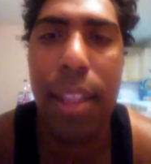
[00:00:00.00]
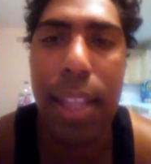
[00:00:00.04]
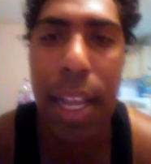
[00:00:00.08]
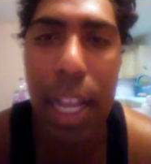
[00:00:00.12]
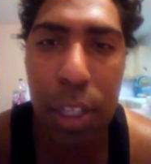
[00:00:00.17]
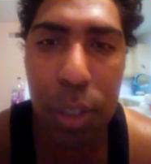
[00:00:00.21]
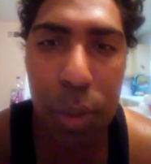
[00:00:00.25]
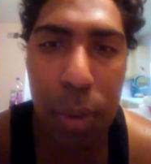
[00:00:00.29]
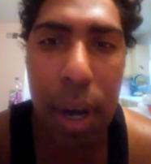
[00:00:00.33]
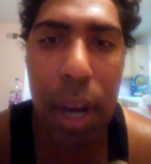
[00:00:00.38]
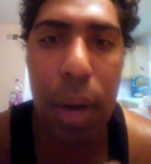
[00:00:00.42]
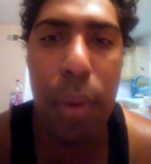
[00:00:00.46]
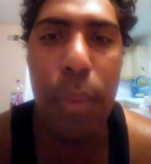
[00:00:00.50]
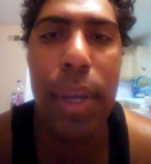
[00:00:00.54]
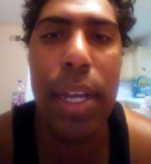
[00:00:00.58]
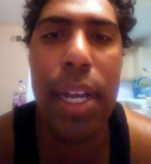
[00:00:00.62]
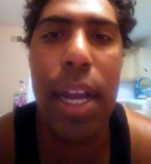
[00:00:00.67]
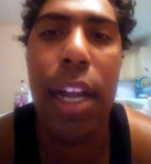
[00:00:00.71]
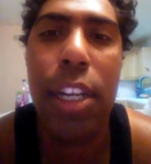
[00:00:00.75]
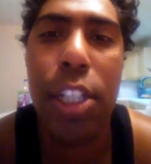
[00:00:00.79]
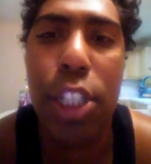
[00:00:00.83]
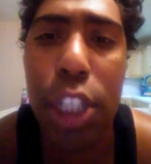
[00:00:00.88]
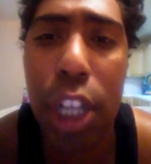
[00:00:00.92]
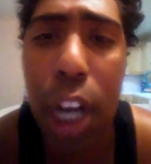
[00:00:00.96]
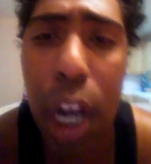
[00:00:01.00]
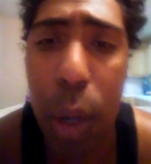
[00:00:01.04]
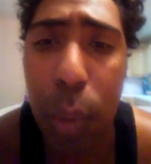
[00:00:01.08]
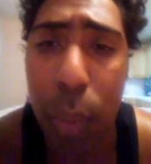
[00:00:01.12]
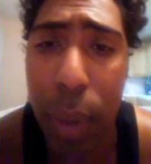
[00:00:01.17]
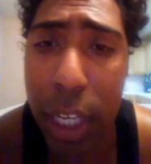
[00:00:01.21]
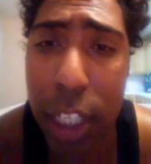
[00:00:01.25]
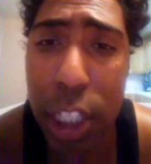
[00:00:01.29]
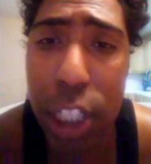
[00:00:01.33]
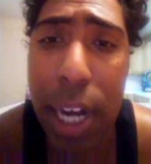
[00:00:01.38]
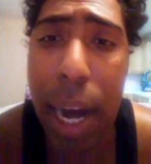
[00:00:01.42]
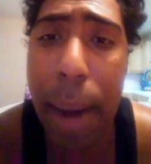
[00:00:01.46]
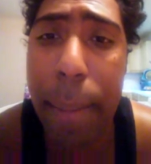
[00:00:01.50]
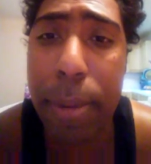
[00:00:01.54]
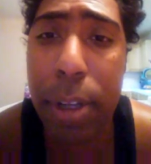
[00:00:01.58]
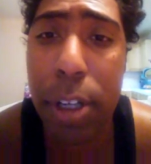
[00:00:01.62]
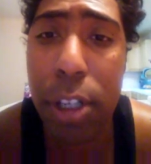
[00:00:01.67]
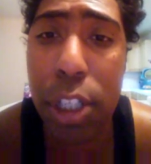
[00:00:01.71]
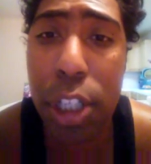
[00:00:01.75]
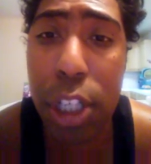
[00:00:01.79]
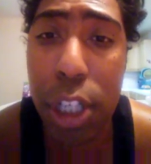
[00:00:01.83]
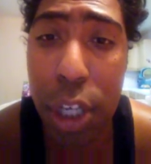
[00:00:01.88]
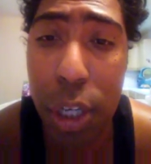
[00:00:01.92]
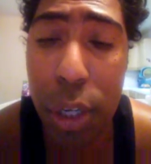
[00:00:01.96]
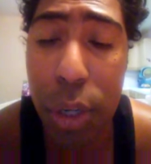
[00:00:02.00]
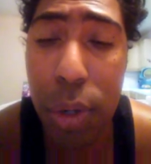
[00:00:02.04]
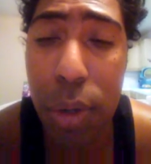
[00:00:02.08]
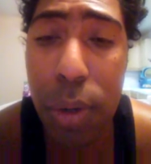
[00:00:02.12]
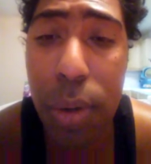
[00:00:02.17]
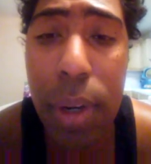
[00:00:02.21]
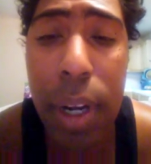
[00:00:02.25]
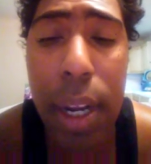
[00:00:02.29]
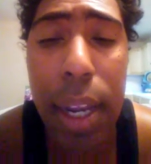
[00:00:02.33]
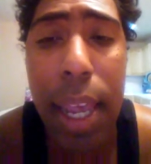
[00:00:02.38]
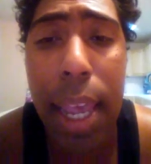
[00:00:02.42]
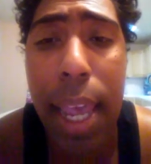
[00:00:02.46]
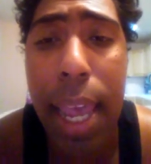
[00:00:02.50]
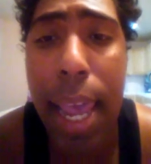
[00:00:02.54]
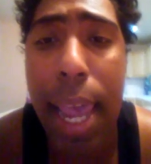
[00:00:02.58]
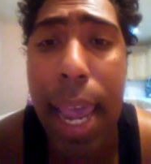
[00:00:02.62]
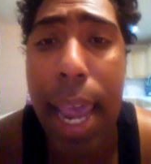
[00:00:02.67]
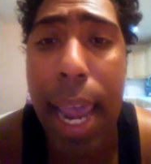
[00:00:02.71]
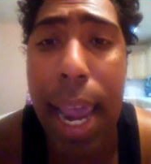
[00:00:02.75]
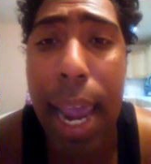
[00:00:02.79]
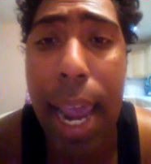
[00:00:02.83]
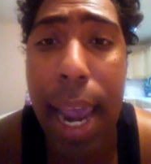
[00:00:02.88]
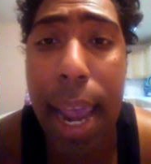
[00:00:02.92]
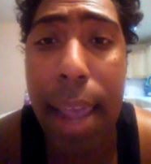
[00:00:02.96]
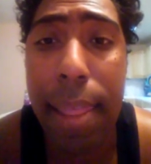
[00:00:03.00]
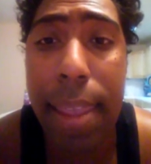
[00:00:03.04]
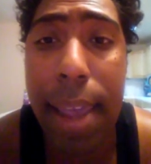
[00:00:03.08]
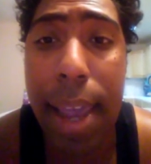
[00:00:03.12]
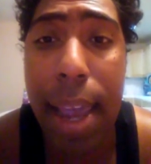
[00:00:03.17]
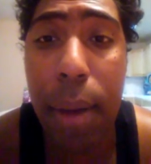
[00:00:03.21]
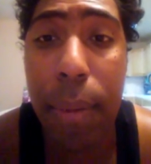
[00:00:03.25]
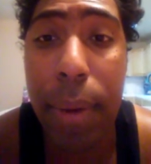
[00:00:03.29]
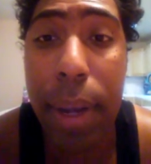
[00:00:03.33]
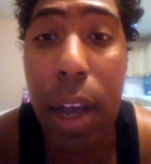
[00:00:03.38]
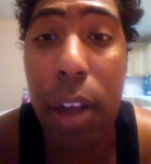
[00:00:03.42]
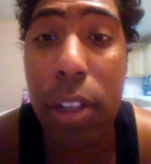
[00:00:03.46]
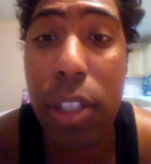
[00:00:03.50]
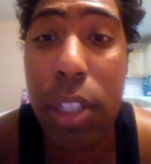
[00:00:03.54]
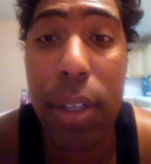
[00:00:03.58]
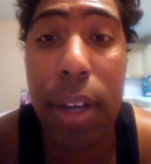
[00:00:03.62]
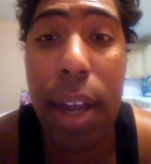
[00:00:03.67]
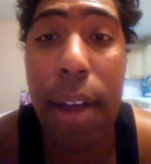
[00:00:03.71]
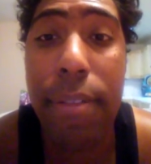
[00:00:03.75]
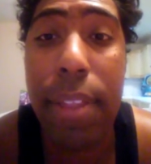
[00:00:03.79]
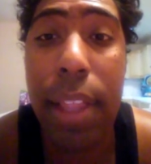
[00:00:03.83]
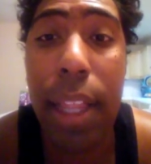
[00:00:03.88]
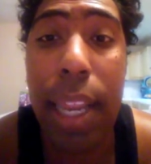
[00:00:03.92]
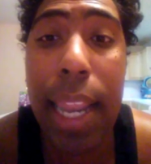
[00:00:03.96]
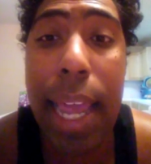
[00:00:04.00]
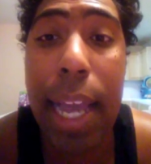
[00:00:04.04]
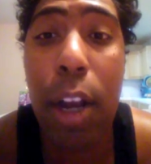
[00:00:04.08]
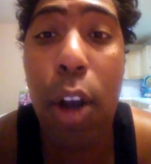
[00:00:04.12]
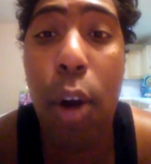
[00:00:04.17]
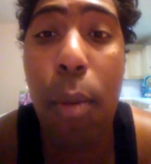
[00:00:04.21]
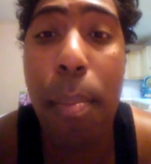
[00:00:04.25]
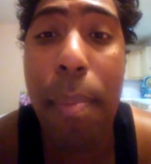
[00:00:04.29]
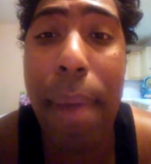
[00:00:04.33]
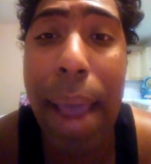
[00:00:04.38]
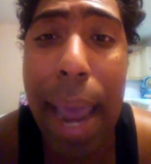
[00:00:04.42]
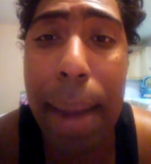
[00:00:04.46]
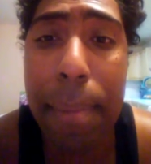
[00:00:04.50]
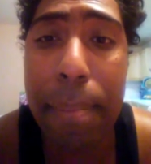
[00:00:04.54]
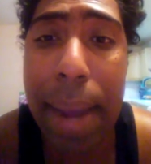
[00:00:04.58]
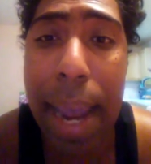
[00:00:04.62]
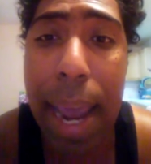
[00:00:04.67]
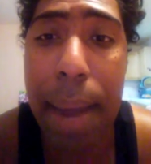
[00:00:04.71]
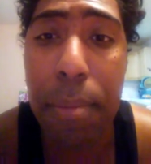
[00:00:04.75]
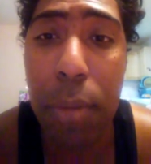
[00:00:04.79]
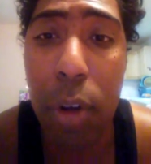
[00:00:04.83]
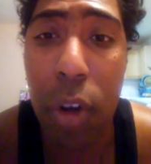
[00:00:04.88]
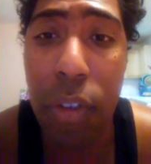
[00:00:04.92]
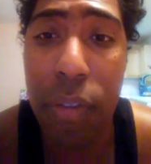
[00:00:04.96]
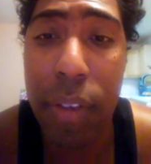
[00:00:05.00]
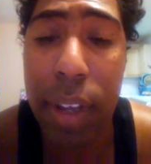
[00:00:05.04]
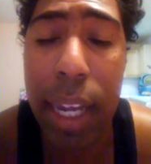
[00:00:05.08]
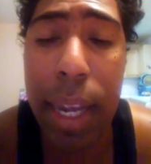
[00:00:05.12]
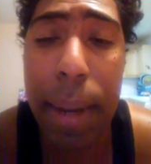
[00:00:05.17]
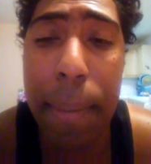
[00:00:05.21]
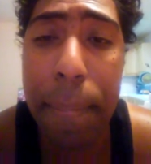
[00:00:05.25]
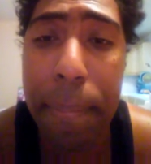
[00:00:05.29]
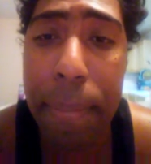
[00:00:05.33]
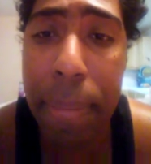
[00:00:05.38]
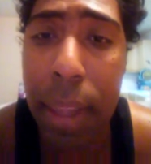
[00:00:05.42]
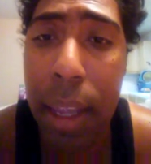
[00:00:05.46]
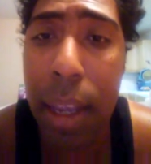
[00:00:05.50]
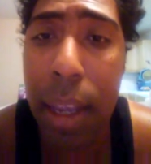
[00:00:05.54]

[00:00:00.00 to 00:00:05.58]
That's right, we got John Wick Chapter 2, and then we also got the Lego Batman movie.